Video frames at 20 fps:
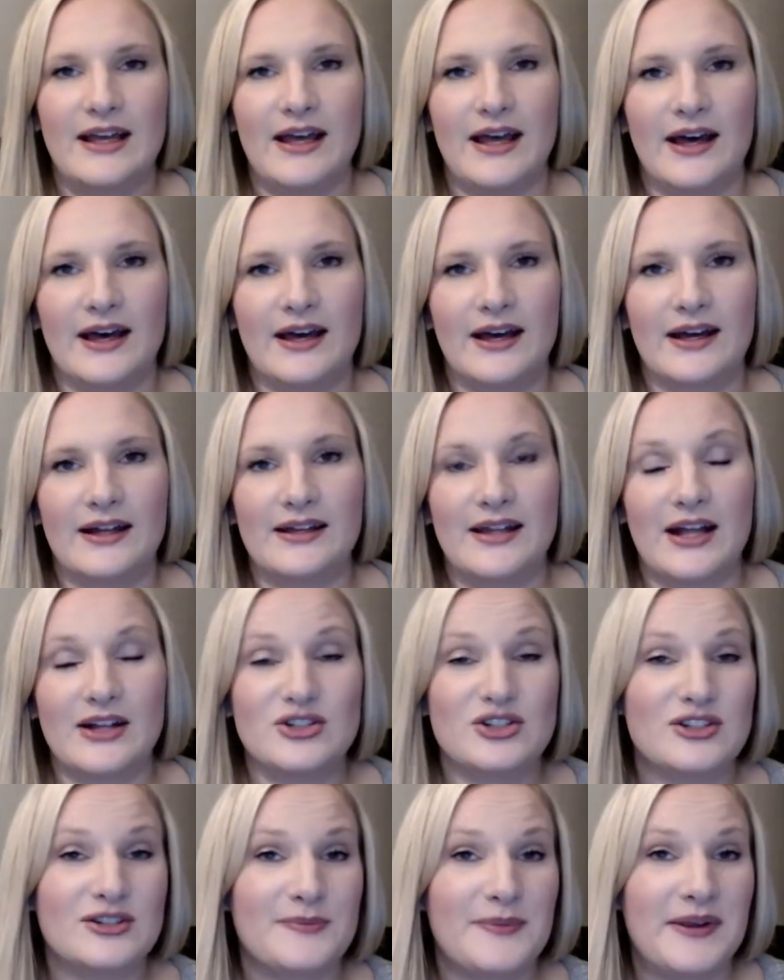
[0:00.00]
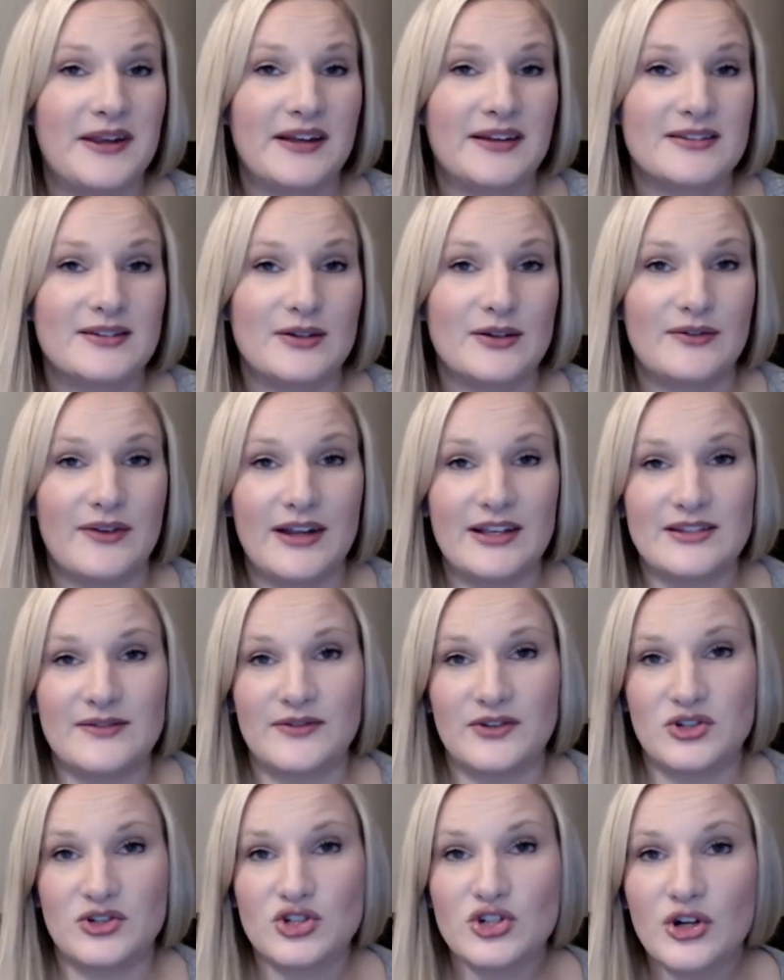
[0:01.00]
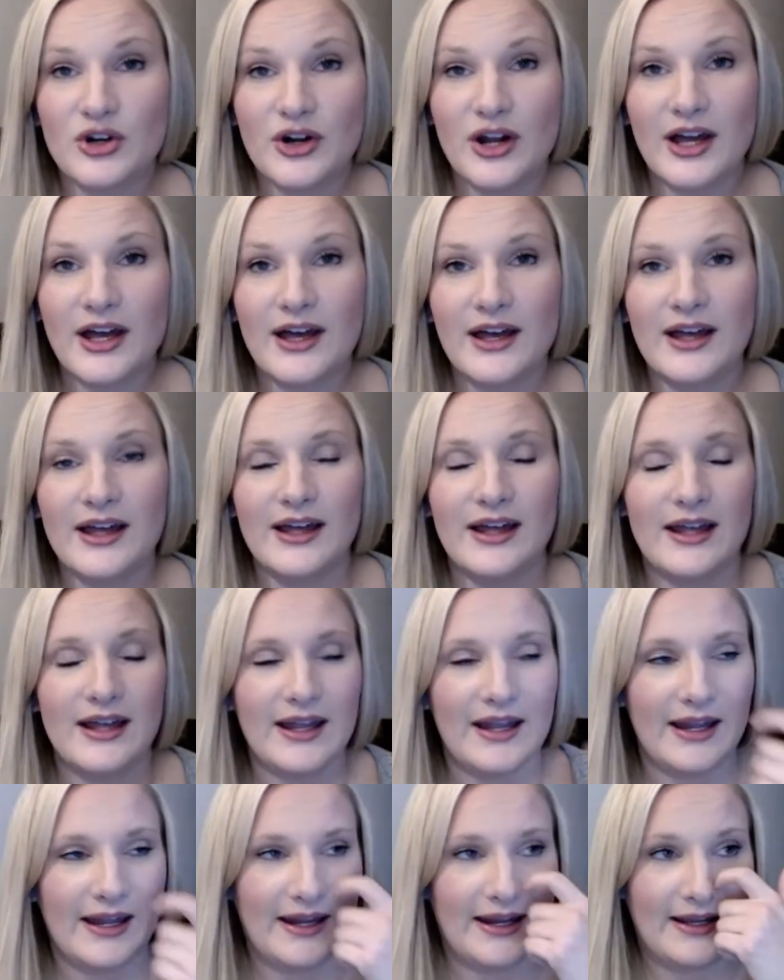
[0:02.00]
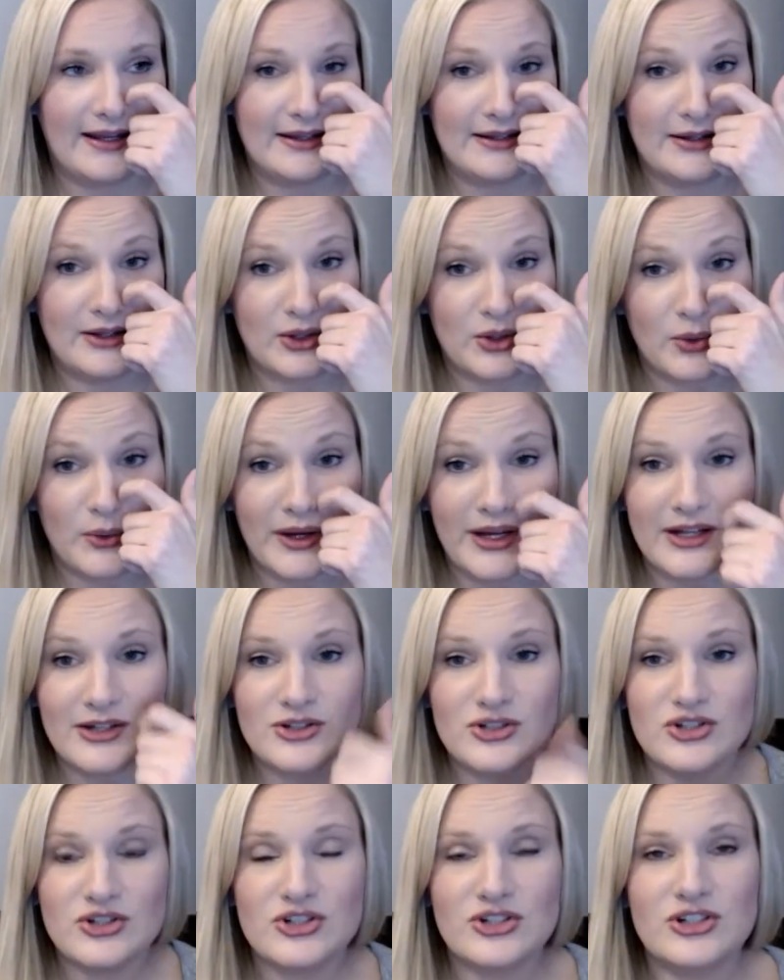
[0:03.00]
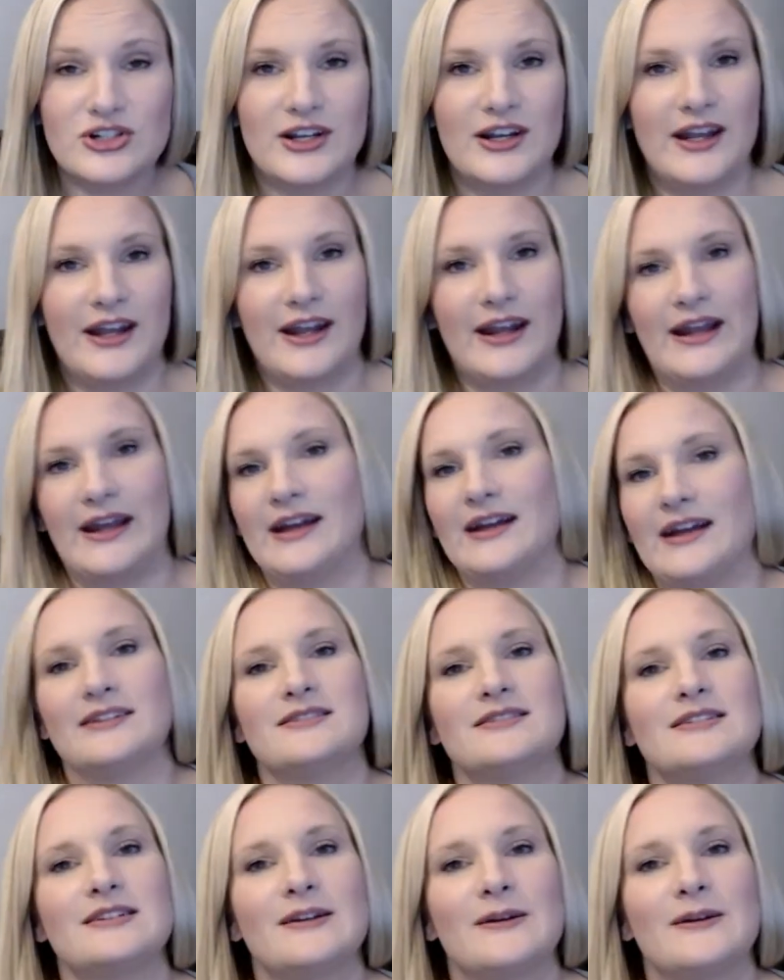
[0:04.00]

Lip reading: Not just because of Ace Ventura and The Grinch and